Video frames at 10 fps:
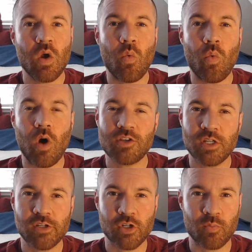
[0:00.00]
Watch
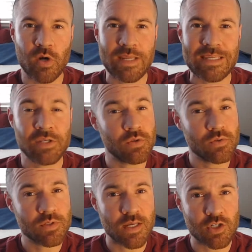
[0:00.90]
in your breaking
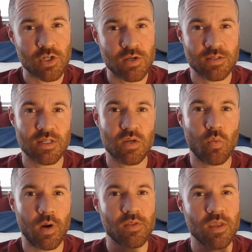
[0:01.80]
news section to see
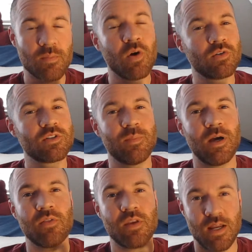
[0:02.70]
where they post
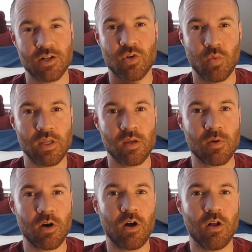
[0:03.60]
about the National Wake Up
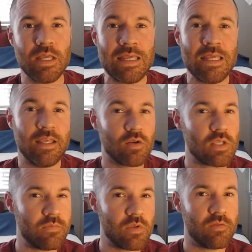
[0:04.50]
Call. It'll
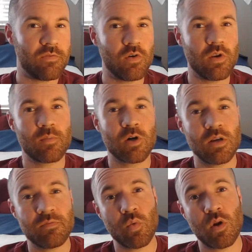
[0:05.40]
give you the phone number
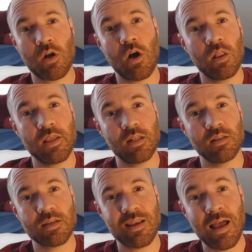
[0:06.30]
if you want to call in and
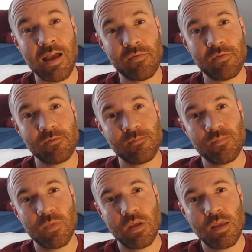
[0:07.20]
listen live.
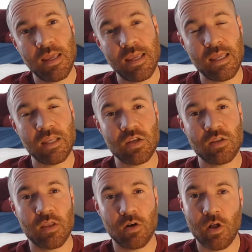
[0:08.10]
And
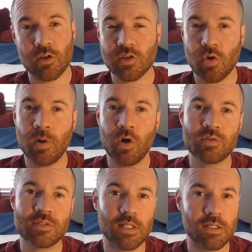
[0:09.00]
it'll also
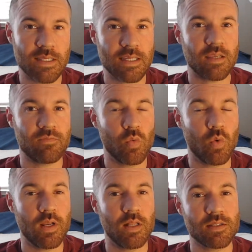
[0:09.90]
post a link if you
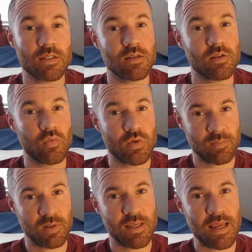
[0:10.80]
want to listen to the
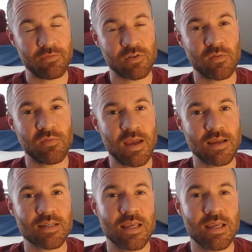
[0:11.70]
replay after the fact.